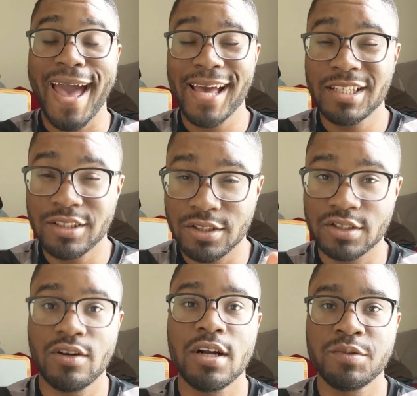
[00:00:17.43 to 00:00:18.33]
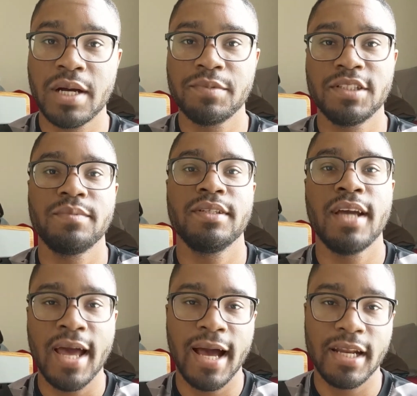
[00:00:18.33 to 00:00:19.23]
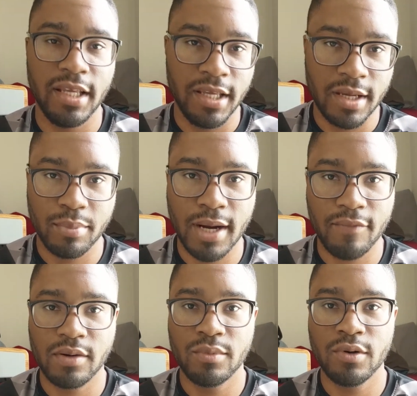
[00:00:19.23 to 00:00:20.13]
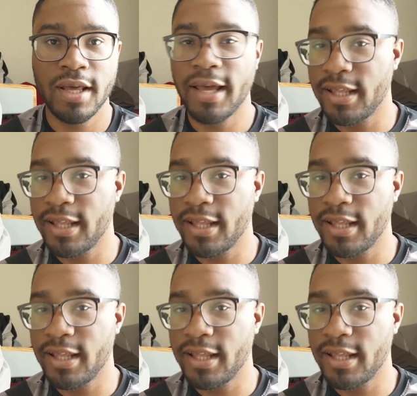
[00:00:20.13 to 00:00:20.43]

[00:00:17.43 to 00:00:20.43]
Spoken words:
actually start dropshipping, how to get profitable,